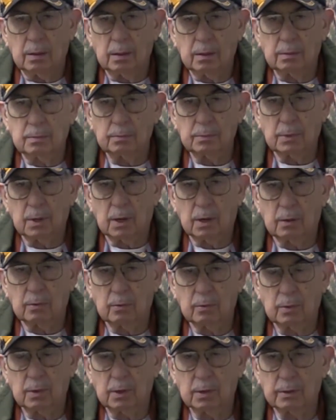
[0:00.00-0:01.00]
I'm not
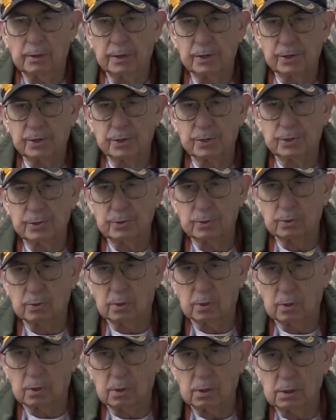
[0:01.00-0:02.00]
really
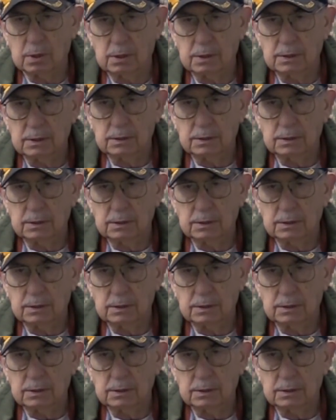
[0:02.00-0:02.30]
sure.